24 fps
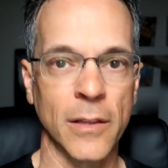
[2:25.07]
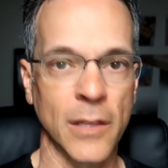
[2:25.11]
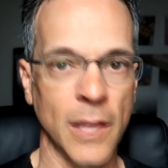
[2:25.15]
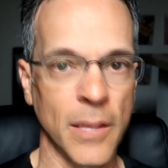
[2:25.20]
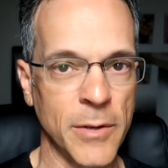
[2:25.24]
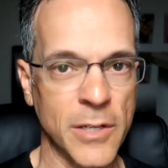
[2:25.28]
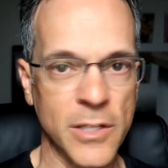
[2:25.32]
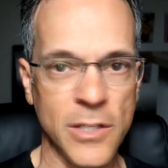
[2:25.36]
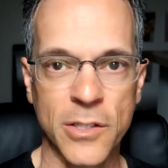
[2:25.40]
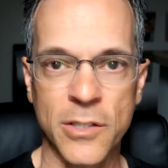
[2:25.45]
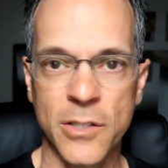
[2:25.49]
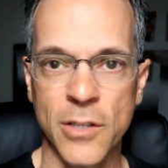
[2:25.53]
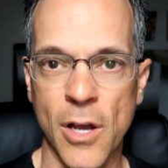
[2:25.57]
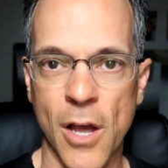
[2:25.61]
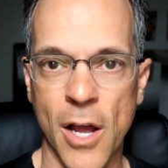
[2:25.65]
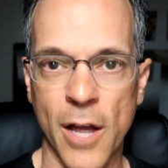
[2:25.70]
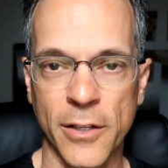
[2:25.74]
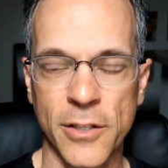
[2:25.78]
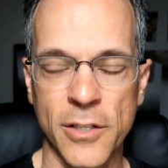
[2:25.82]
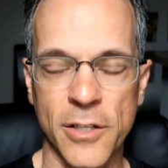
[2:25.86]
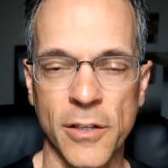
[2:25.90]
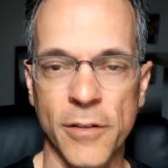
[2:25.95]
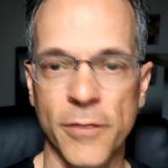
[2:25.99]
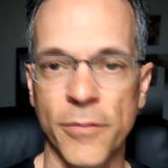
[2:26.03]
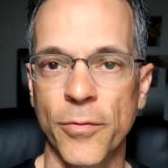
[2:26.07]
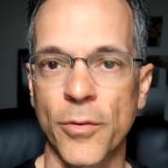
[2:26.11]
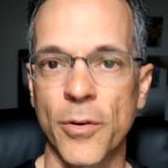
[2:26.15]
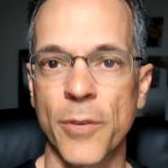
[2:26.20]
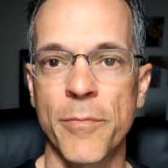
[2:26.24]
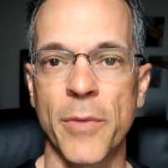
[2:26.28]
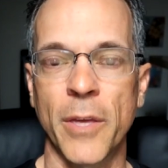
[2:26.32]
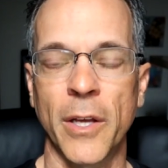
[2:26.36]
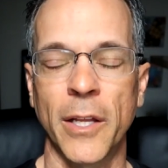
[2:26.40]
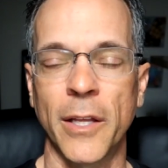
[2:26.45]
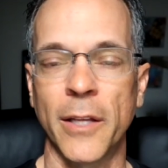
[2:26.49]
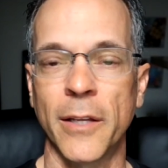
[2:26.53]
Let me just talk to you for a
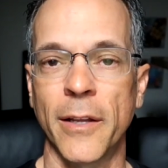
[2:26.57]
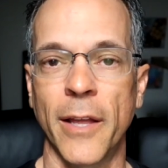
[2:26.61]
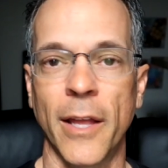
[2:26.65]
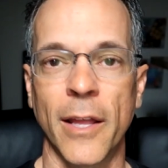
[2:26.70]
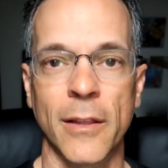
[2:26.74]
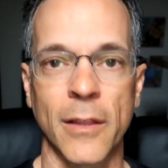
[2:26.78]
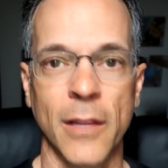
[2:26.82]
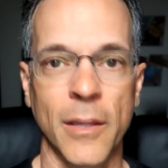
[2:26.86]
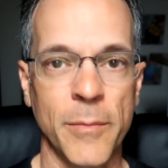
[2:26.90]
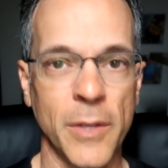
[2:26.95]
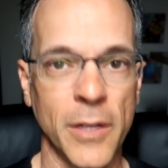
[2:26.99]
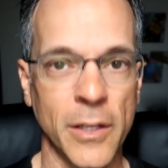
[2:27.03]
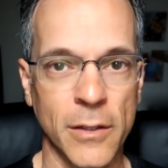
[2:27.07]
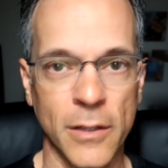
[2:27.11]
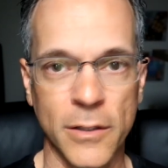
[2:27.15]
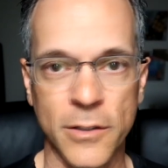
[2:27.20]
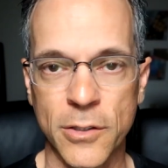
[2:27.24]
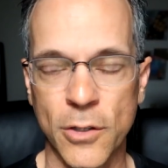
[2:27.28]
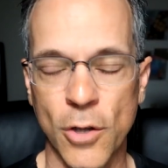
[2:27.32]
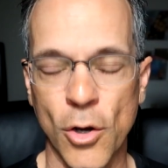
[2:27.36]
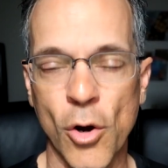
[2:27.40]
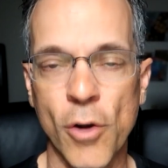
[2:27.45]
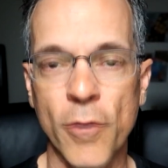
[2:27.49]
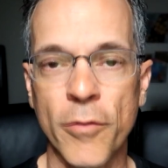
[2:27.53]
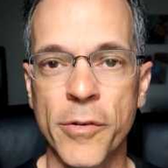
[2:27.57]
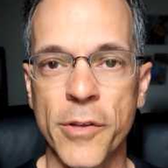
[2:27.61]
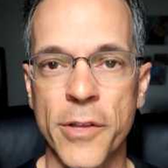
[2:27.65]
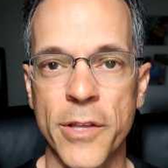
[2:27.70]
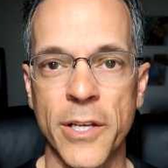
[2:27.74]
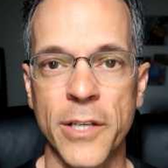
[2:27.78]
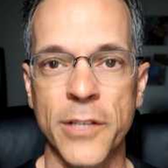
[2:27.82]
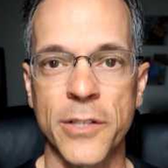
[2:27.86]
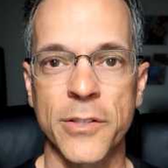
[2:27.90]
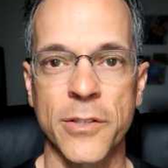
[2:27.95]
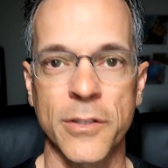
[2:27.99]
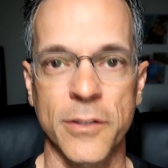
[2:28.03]
minute, and let me let's go over
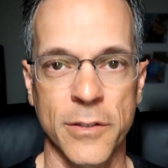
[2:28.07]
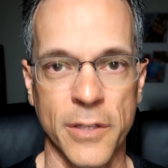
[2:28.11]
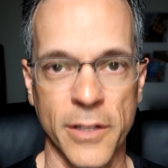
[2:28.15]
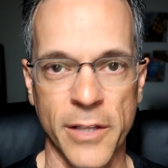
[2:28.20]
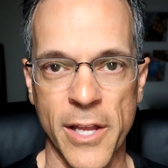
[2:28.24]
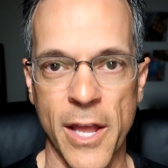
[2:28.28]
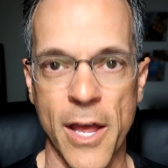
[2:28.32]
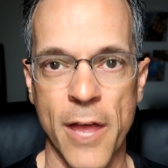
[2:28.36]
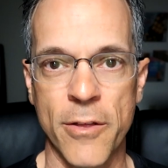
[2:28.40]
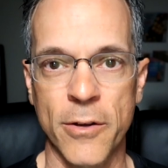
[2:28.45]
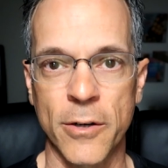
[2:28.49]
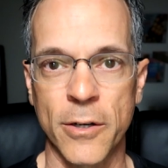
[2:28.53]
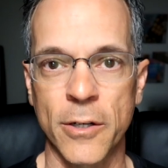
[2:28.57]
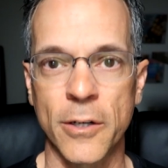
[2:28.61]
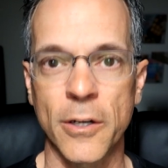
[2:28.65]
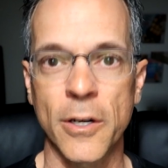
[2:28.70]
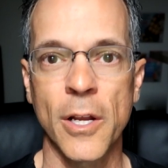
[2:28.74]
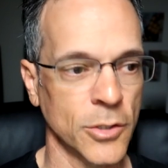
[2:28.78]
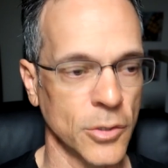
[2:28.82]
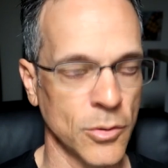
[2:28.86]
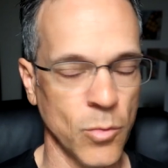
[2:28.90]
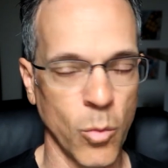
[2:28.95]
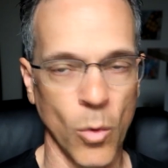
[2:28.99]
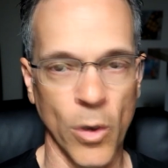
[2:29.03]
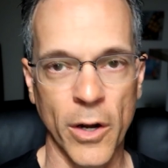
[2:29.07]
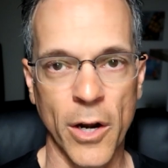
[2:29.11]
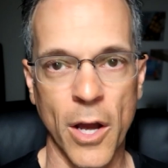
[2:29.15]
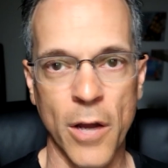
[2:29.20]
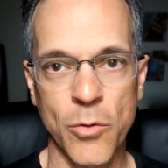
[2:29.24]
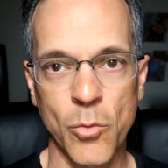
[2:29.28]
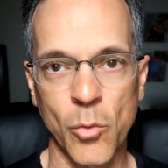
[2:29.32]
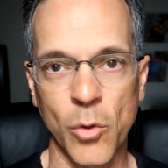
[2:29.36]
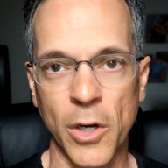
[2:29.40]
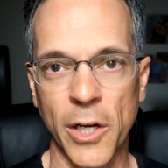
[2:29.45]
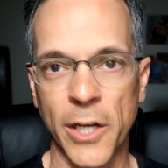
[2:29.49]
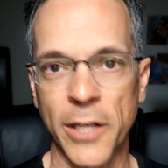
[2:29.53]
this together, just
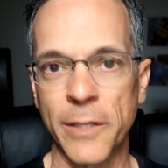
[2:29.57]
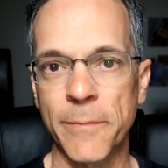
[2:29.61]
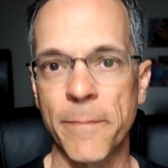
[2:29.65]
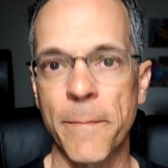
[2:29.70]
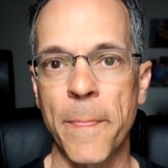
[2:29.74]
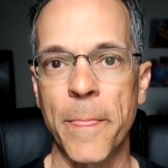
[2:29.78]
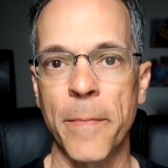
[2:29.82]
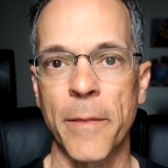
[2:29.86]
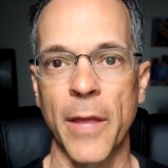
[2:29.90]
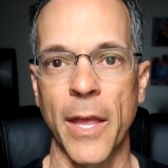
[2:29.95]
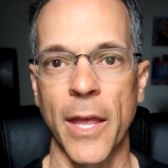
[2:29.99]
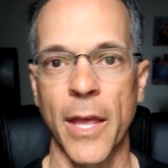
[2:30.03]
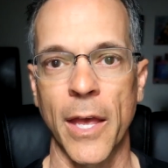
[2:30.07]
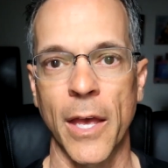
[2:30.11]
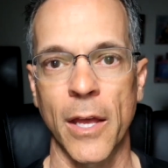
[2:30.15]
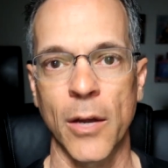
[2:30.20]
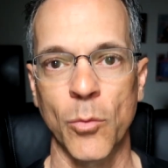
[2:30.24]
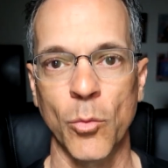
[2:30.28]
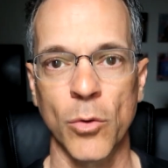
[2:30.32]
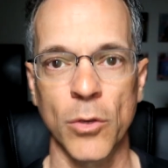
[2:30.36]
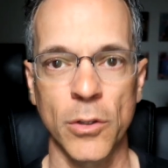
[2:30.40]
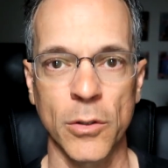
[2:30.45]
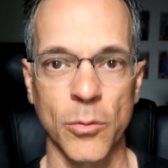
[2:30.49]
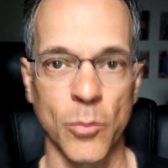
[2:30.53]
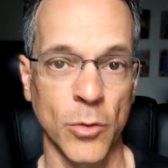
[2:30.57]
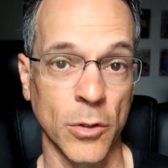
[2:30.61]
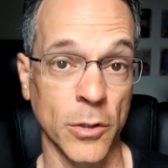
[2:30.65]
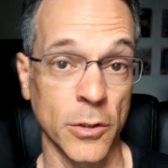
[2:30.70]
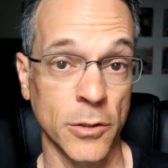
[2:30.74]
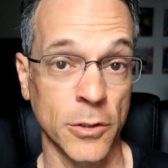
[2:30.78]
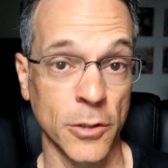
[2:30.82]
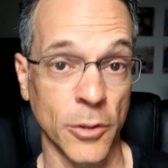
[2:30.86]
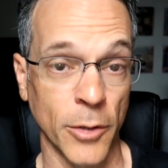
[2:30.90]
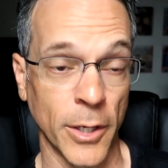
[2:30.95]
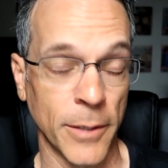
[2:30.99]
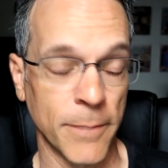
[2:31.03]
one-on-one, and we'll we'll
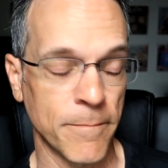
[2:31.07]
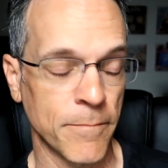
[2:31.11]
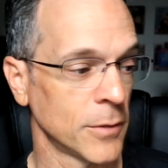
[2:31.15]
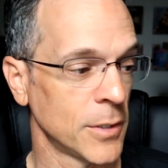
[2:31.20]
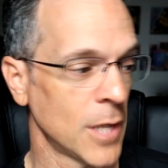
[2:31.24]
do it.